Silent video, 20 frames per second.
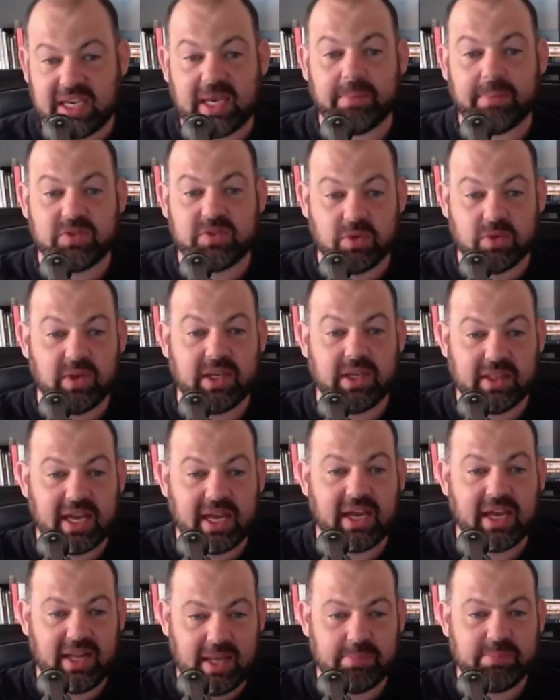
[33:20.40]
Because we kept
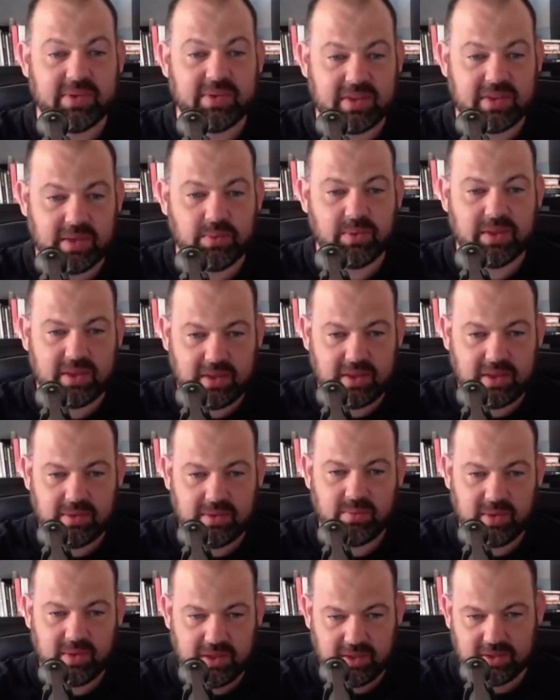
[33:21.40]
doing that empathy
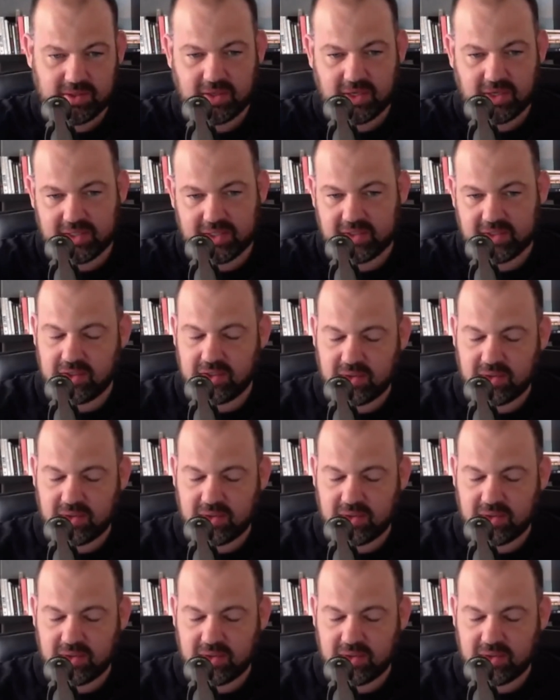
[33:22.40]
with the